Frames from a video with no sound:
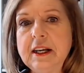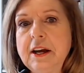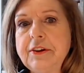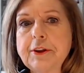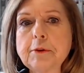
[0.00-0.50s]

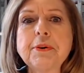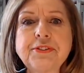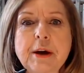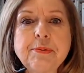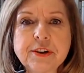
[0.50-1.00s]
that the
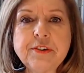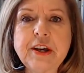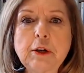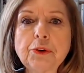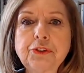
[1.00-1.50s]
perception of
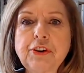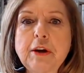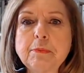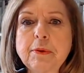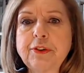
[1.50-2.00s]
equal
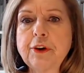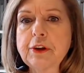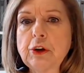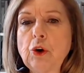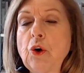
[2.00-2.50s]
treatment before
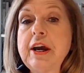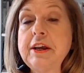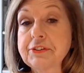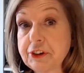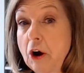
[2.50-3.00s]
the law
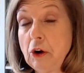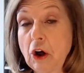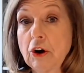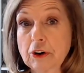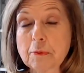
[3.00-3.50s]
is no
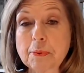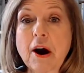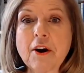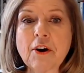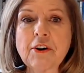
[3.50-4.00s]
longer a
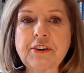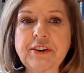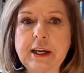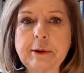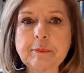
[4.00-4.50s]

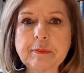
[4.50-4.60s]
priority.